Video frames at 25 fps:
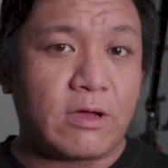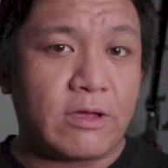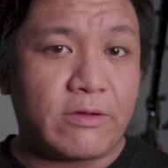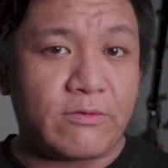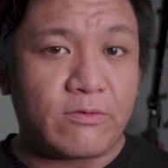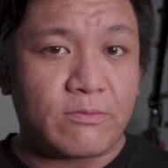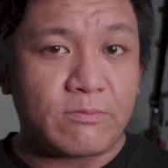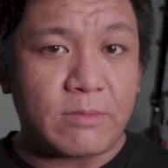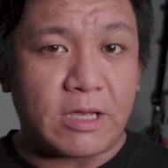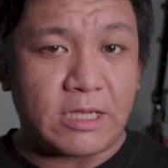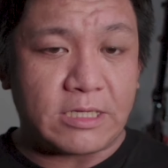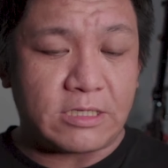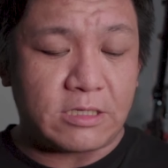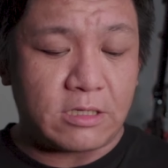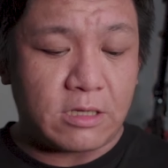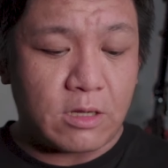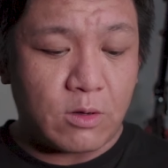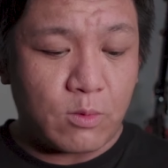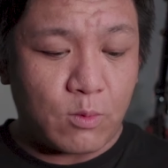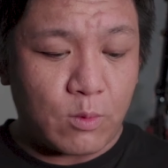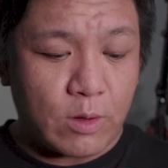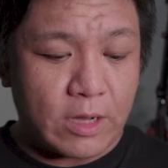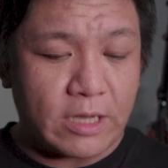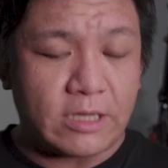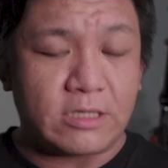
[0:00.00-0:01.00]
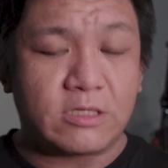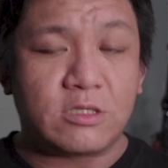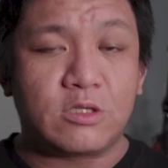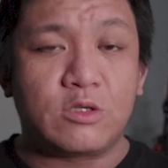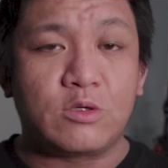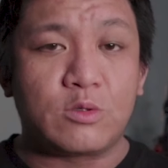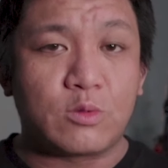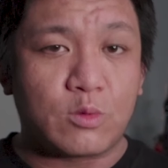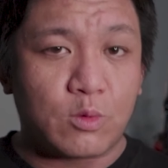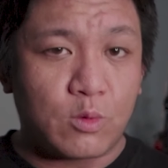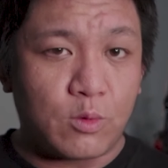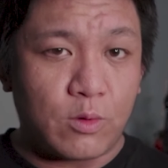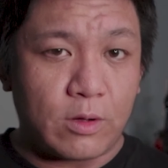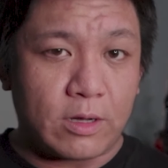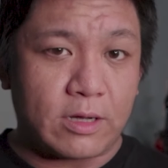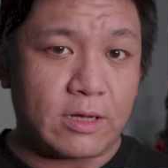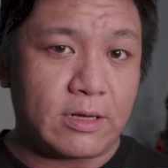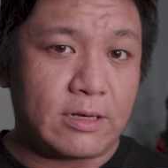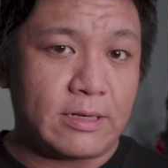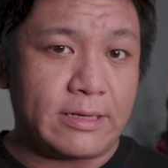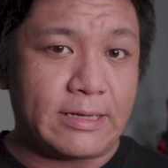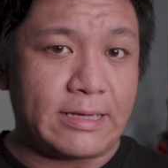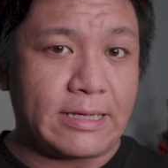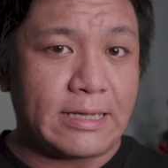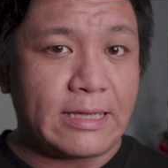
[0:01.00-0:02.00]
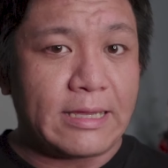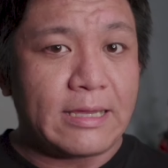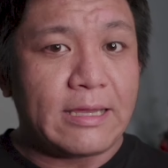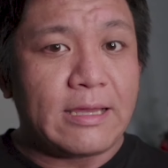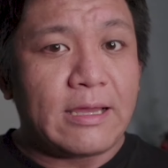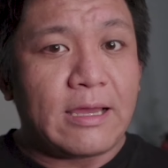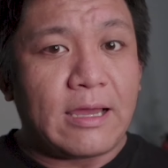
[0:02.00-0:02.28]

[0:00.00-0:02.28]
information away too quickly.